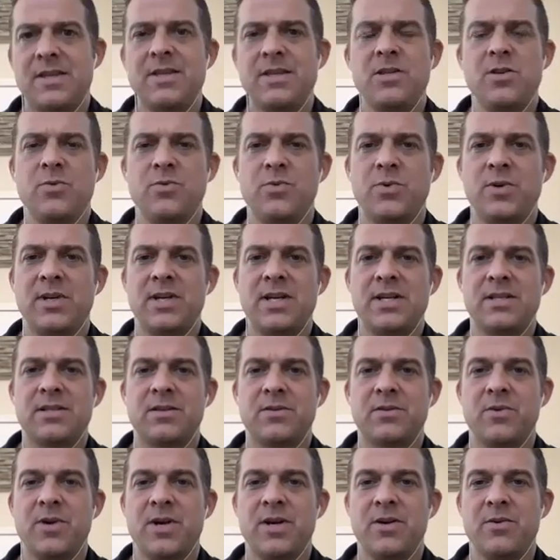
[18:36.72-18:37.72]
you realize it
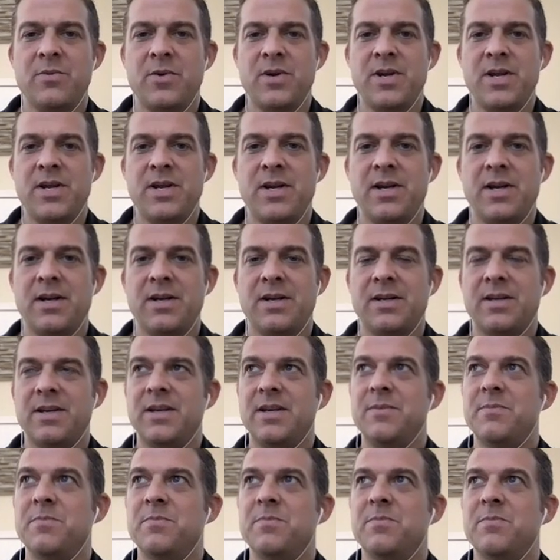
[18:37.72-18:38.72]
right away,
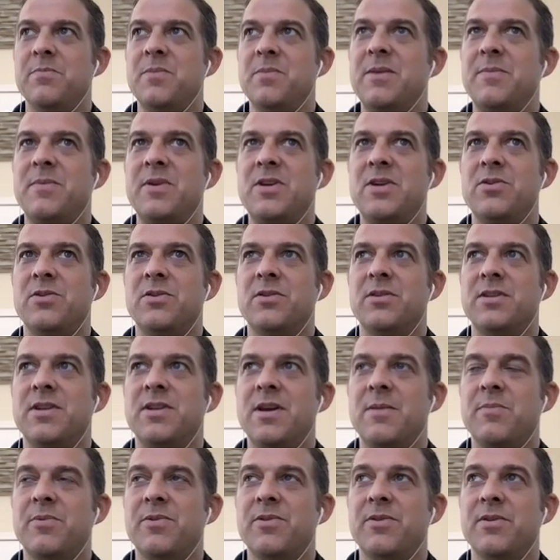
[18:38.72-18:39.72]
and maybe your
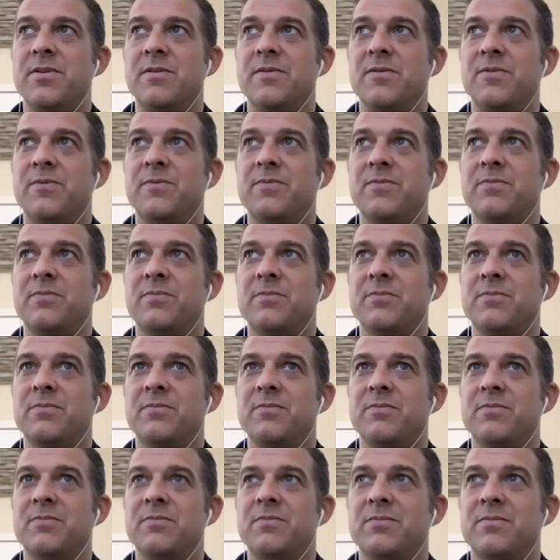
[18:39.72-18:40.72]
depth of
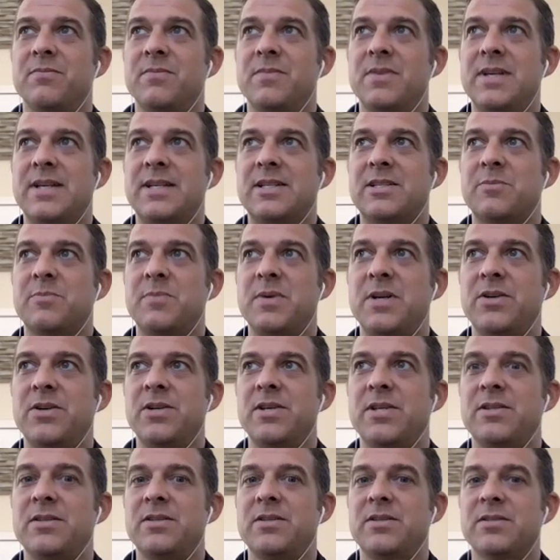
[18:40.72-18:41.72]

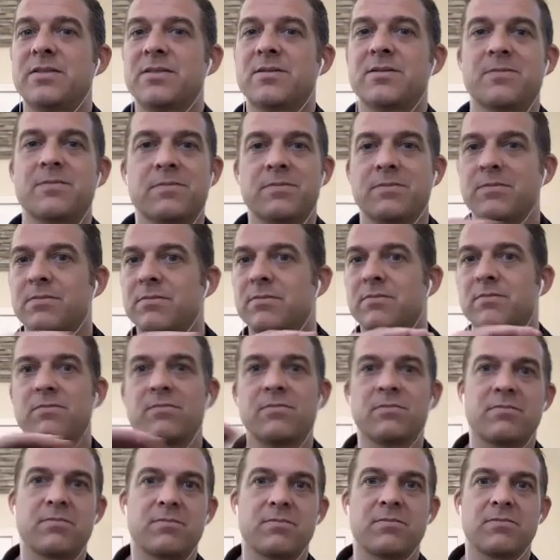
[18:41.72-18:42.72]
experience,
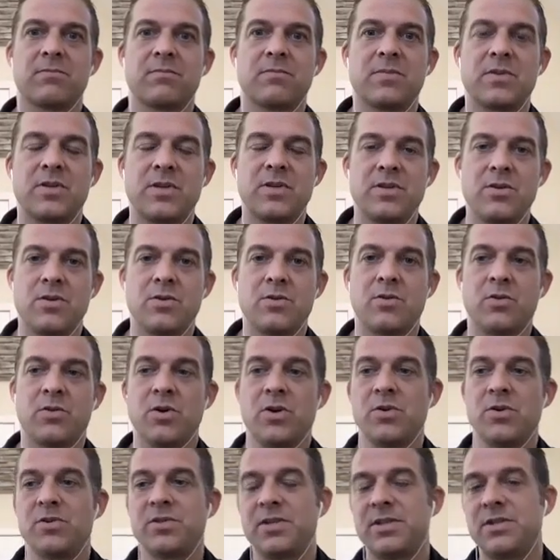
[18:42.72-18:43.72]

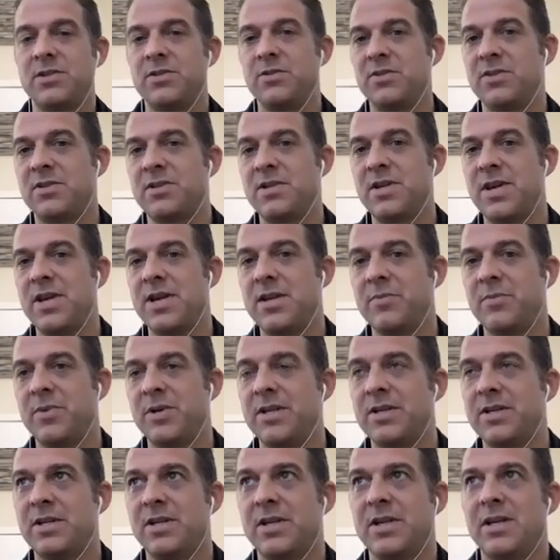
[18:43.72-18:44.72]
grows as you stay.
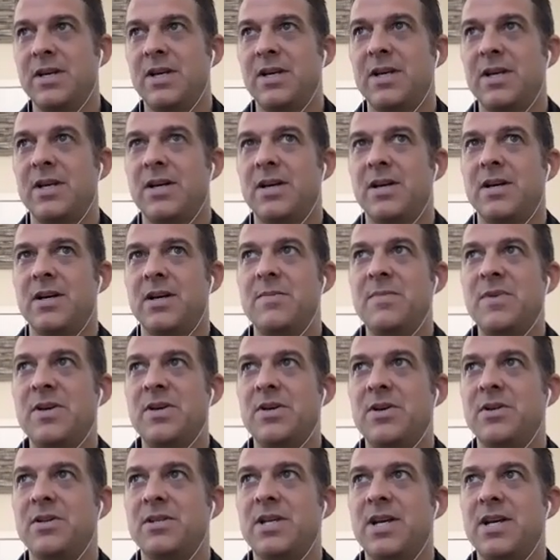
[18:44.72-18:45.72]
But I mean,
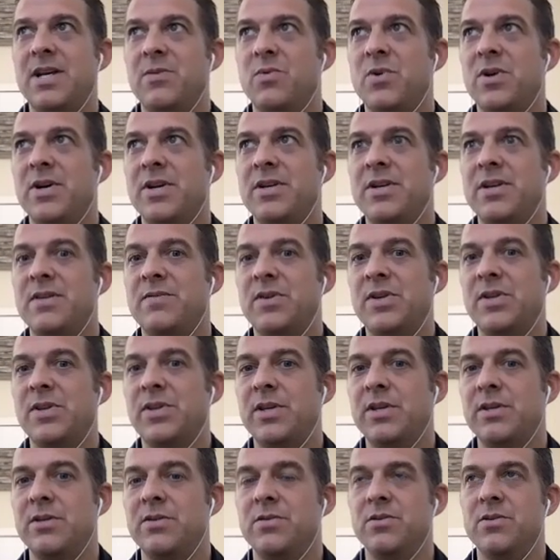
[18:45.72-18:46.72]
on day one,
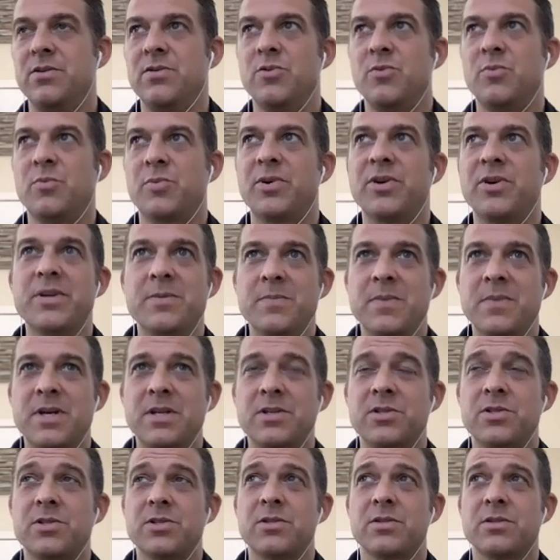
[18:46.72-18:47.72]
everything you do pretty
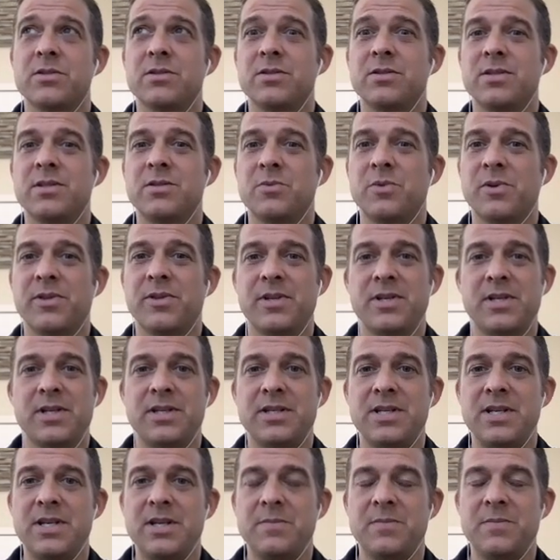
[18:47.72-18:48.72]
much is within a
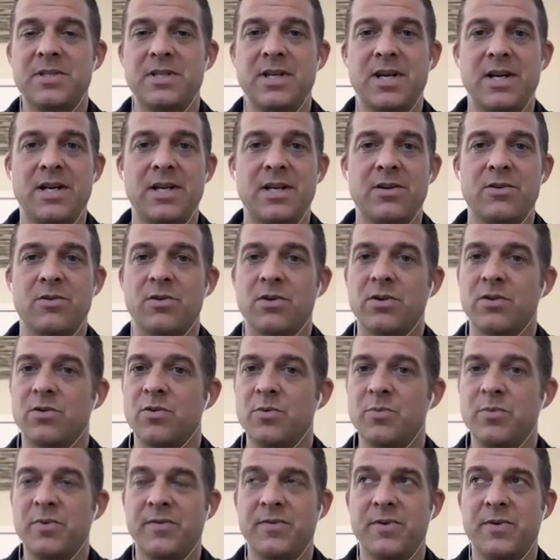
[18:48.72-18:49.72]
team setting or a
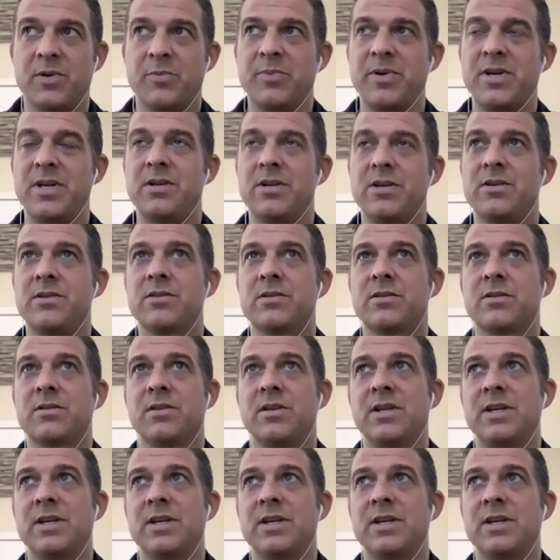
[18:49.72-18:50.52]
group of your peers.